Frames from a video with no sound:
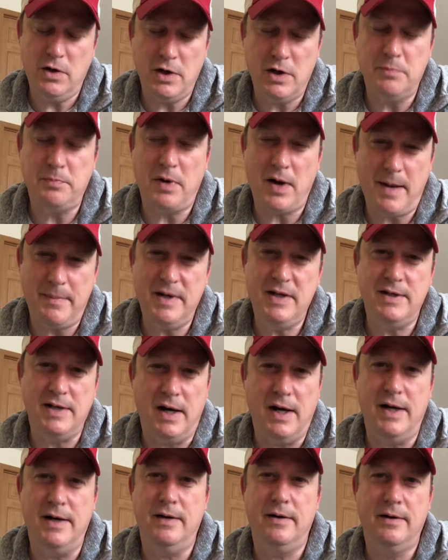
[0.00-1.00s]
probably
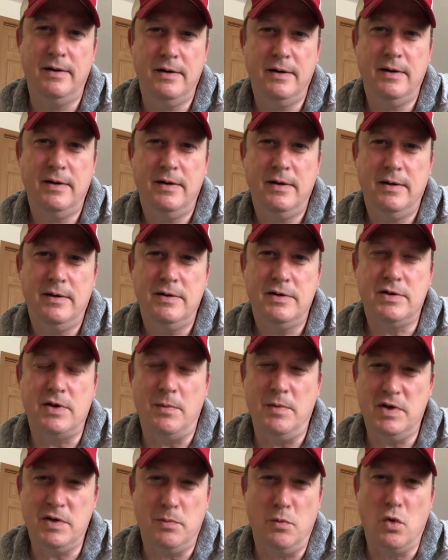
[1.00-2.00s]
done
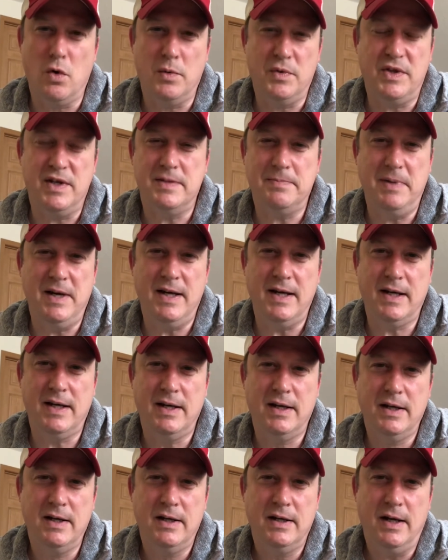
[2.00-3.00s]
so much more with this pick.
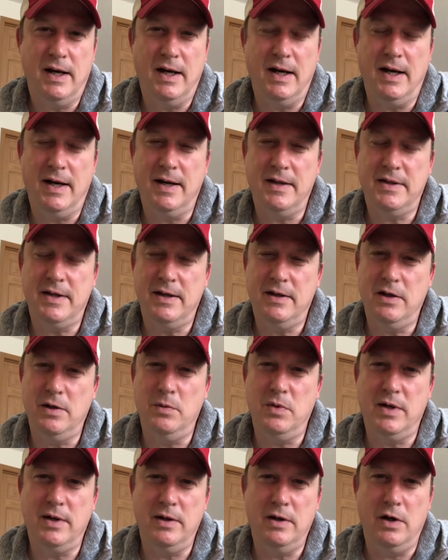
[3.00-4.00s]
I think you
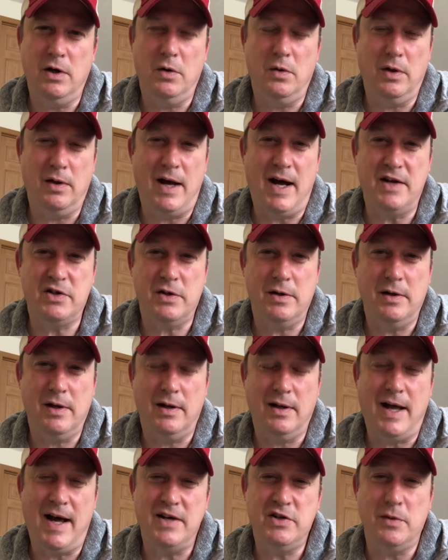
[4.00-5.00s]
would,
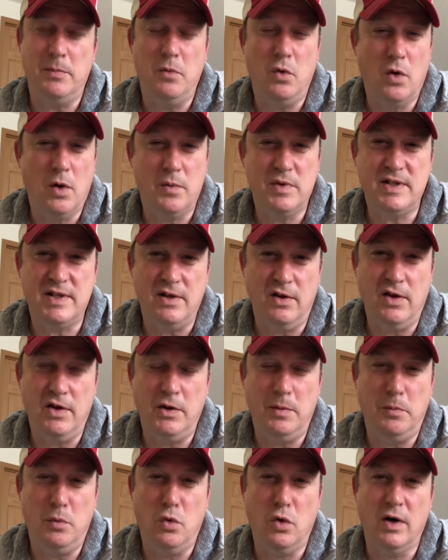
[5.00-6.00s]
Elijah Moore was still on
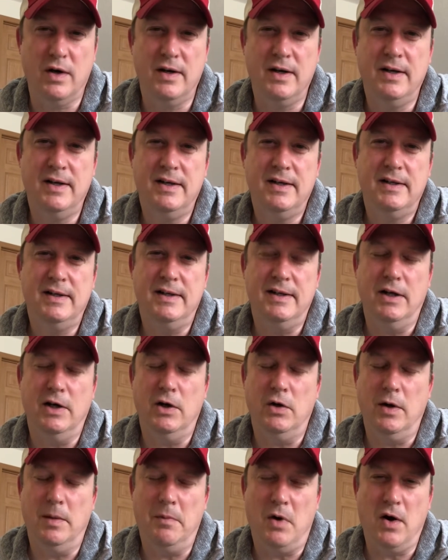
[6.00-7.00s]
the board.
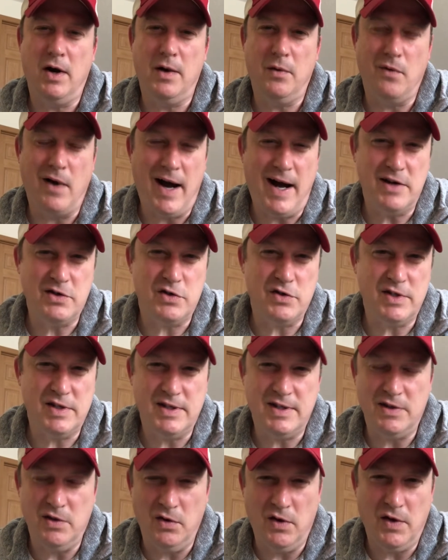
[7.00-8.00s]
Amari Rodgers
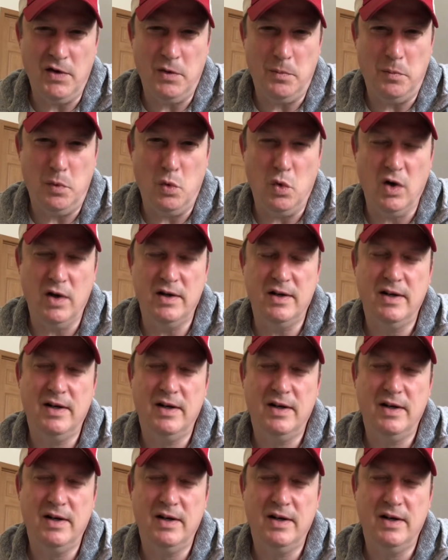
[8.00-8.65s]
is still on the board.